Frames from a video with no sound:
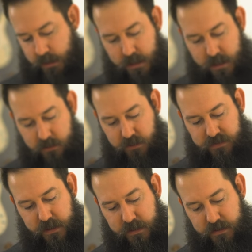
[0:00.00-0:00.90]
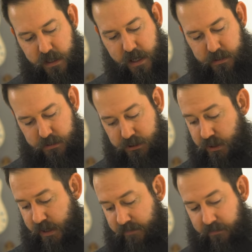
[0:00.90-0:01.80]
uh, looks like it's got, it
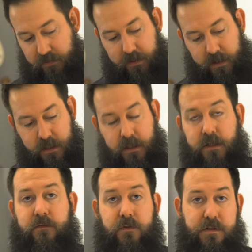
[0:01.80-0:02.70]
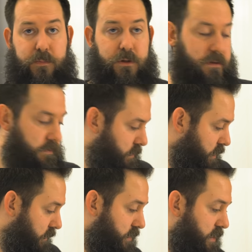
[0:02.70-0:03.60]
should have everything I need for this build.
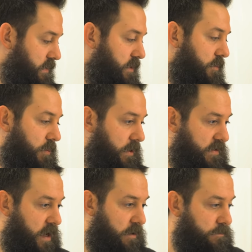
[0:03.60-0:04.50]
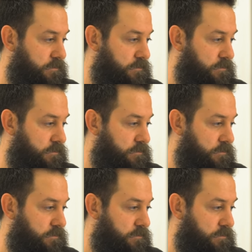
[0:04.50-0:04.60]
If it doesn't, I'm gonna be sad.